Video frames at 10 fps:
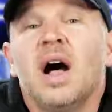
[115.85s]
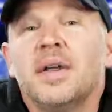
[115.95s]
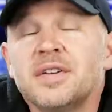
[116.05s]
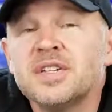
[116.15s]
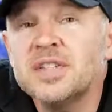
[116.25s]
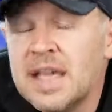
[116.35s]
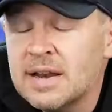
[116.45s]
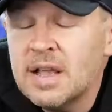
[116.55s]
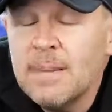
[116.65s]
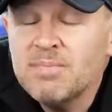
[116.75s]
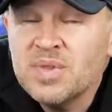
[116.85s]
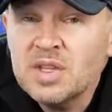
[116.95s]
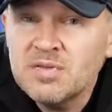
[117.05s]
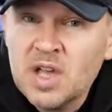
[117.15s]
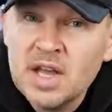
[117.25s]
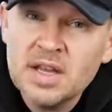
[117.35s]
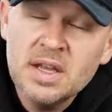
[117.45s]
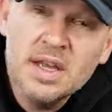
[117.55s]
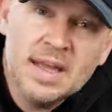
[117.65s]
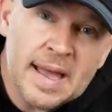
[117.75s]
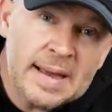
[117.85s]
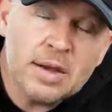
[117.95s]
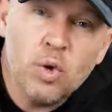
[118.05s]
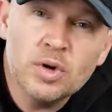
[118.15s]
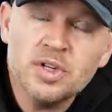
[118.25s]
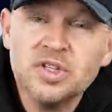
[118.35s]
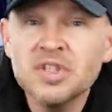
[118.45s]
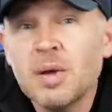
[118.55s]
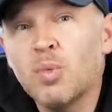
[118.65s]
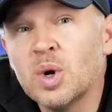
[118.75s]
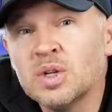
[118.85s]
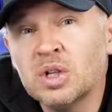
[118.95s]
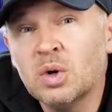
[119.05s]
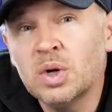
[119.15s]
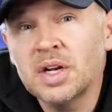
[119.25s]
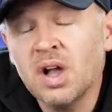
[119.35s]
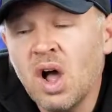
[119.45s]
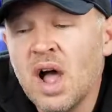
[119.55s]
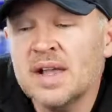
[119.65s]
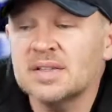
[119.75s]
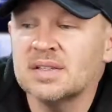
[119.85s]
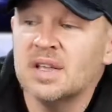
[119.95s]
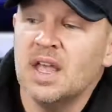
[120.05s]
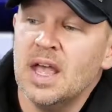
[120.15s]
I understand you've got to cut corners somewhere to lower costs.